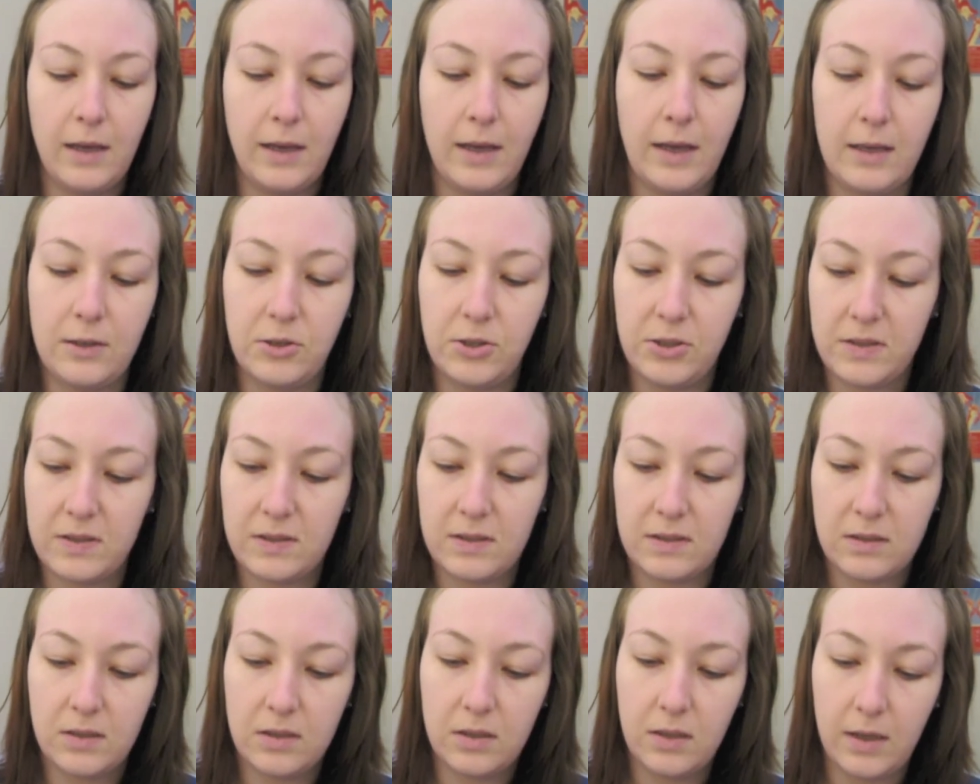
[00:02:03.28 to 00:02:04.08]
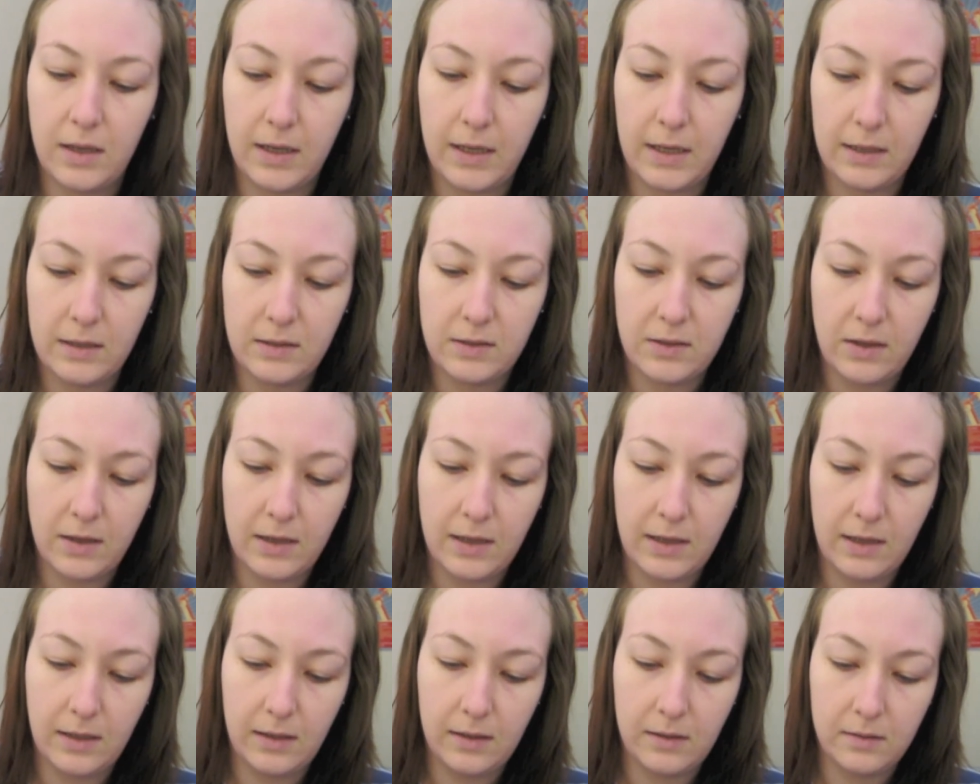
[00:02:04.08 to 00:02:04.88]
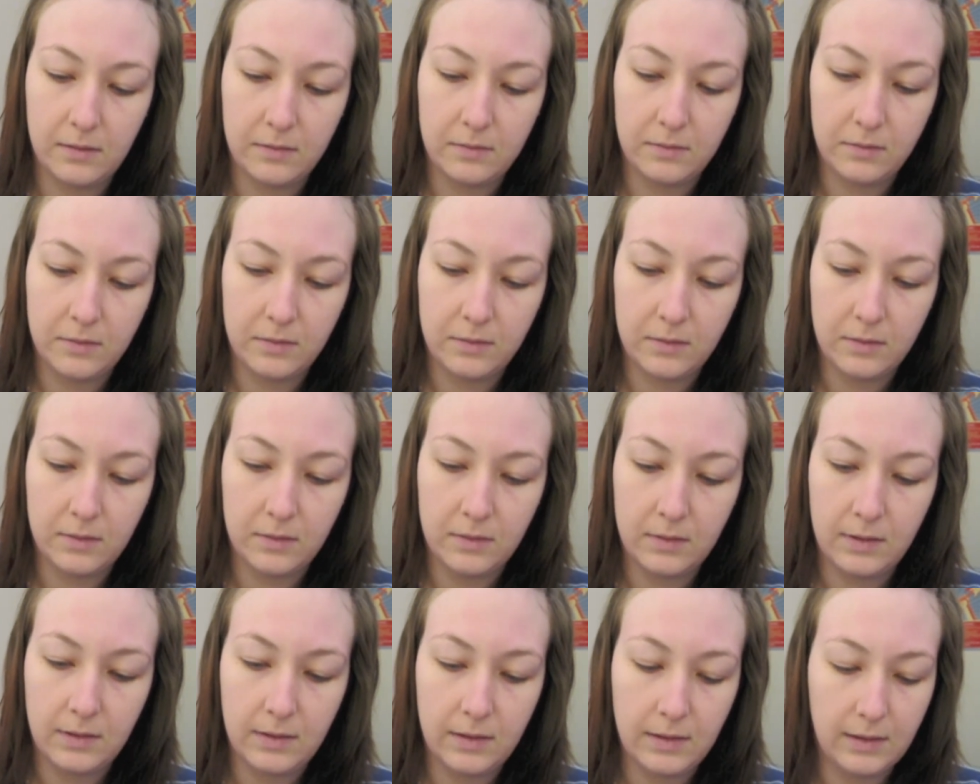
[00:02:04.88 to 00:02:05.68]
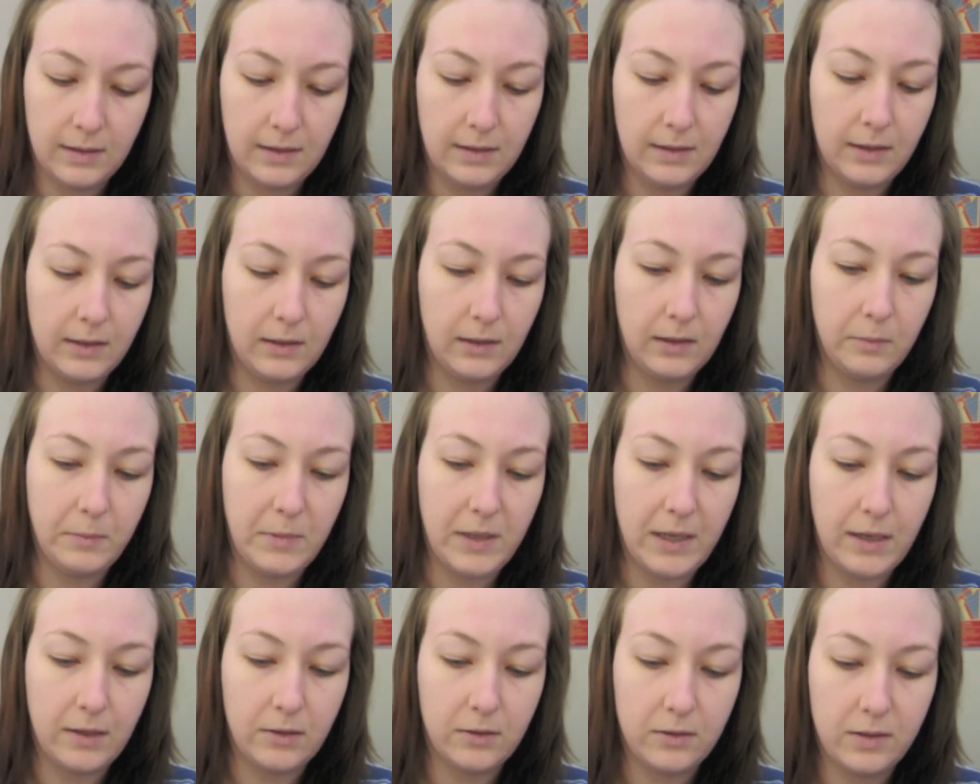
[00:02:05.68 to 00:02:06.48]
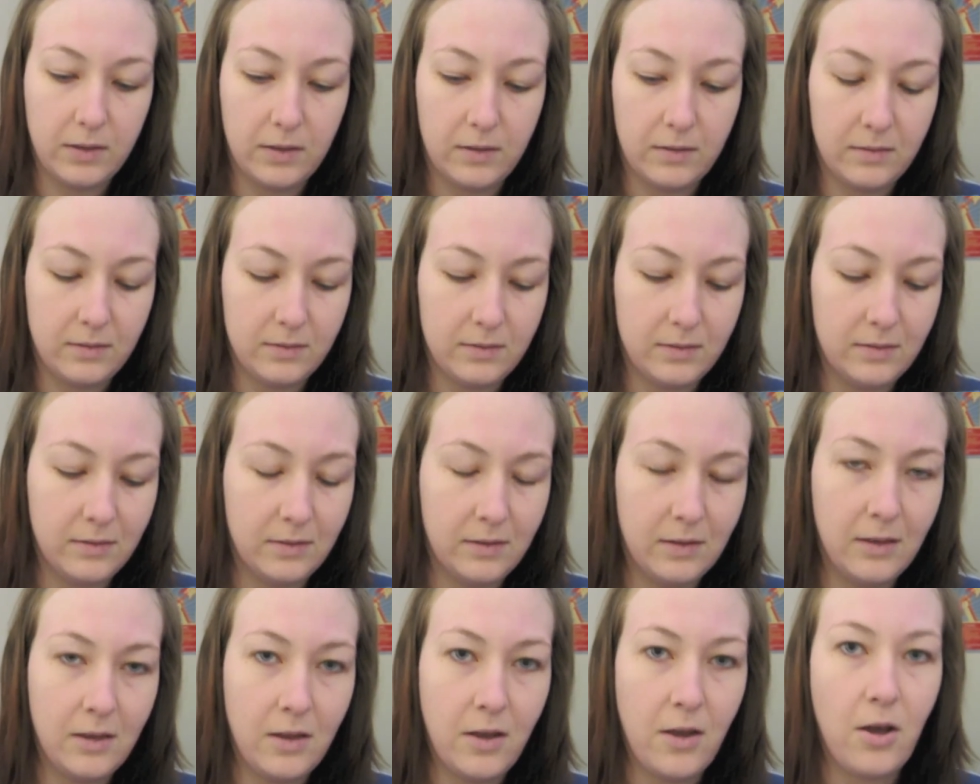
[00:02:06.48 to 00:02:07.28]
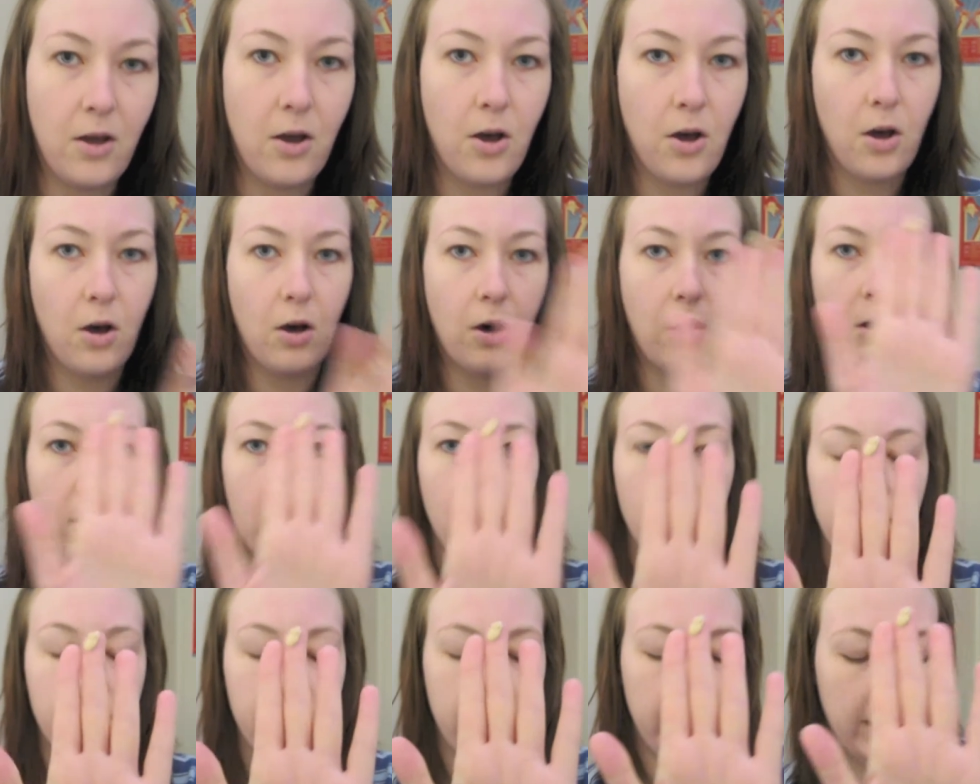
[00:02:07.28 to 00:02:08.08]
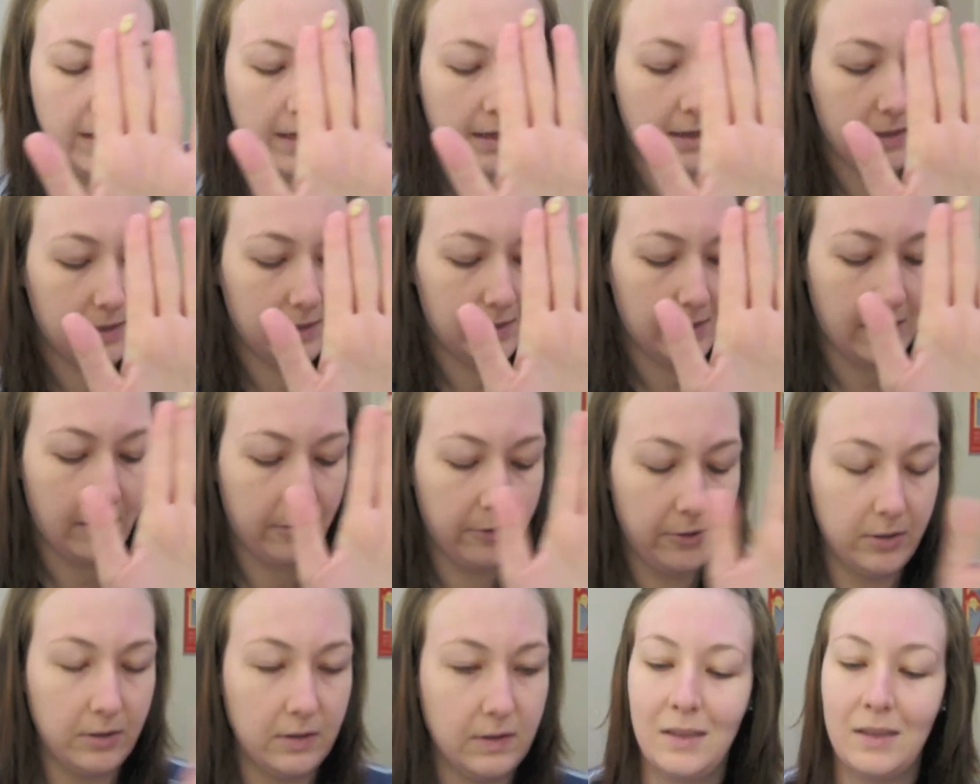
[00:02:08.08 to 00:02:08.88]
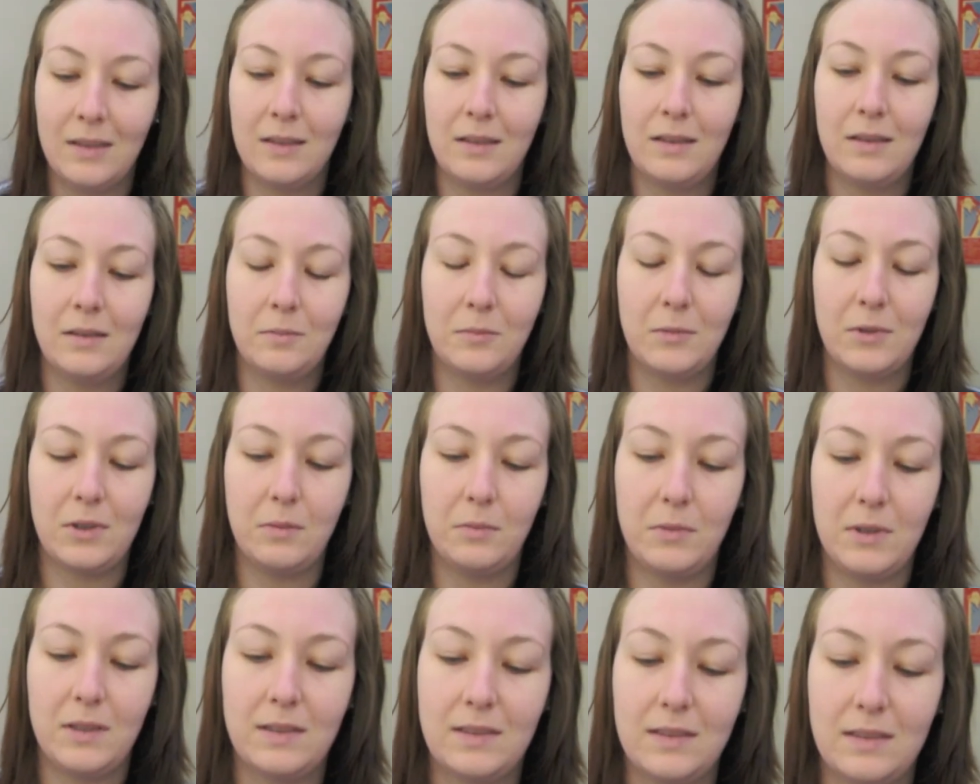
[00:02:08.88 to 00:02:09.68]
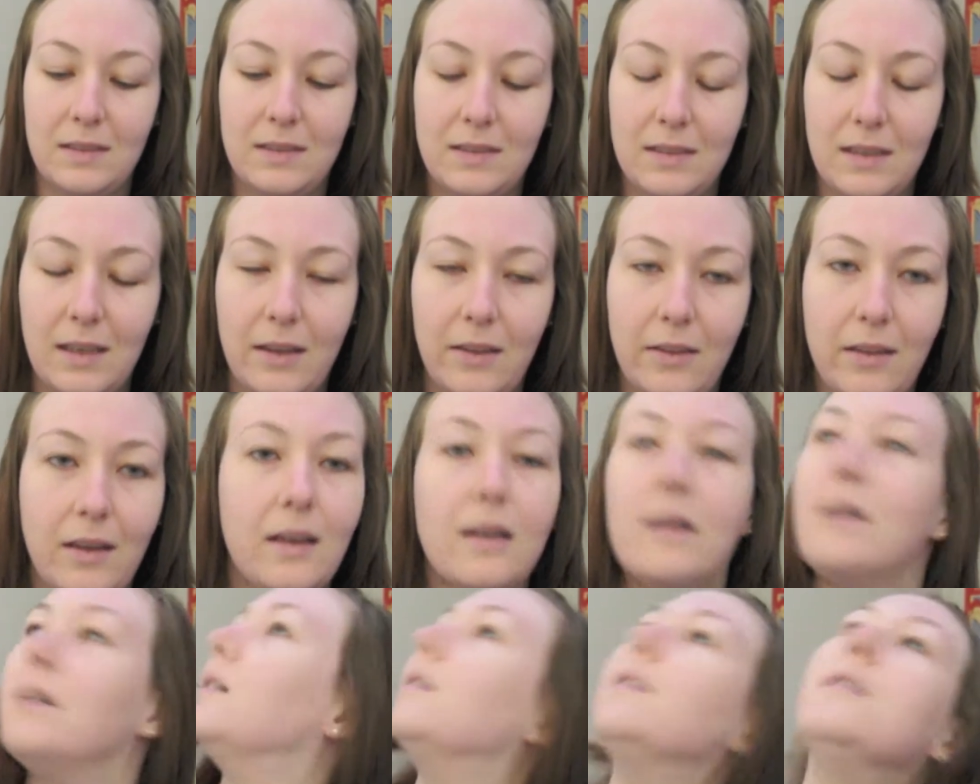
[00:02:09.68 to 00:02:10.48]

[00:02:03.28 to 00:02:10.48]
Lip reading: and just a tiny little amount of the Clarins. I'm going to mix it together.